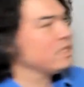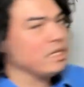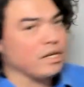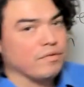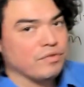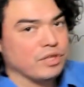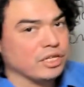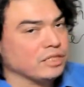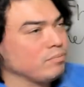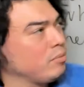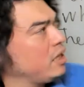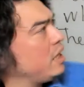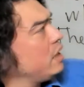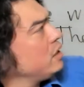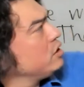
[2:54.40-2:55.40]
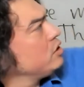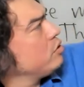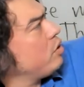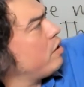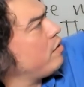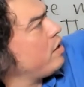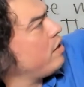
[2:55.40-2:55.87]
if this blends,
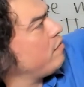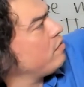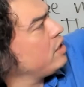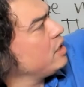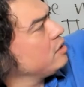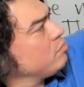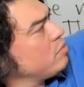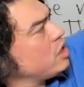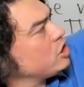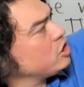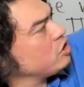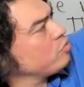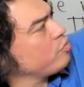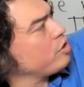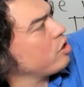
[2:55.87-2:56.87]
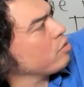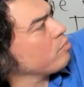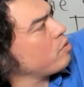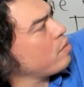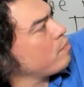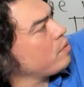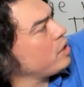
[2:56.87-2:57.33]
if this meshes with our
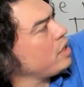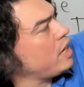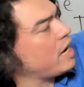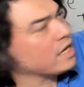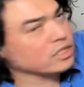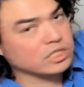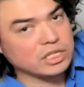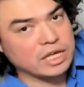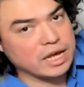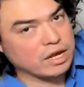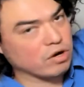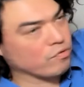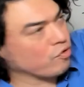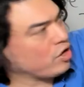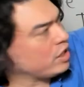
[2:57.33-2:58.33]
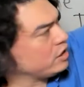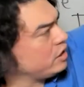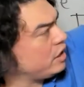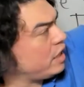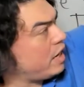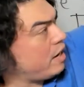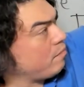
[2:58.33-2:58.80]
property x to the n over x to
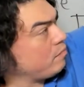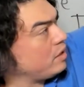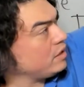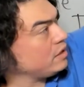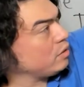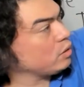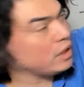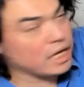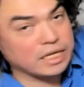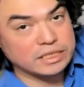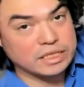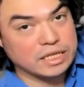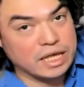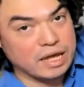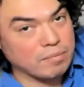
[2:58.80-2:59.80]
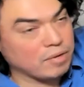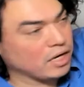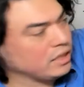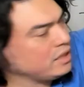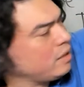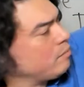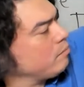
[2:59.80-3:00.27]
the m is equal to x to the n
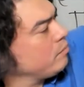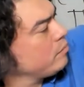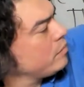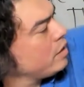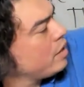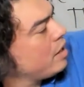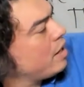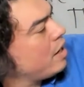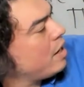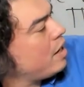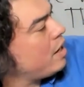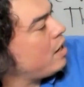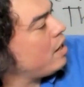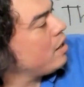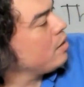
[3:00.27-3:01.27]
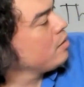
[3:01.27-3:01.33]
minus m. Aha,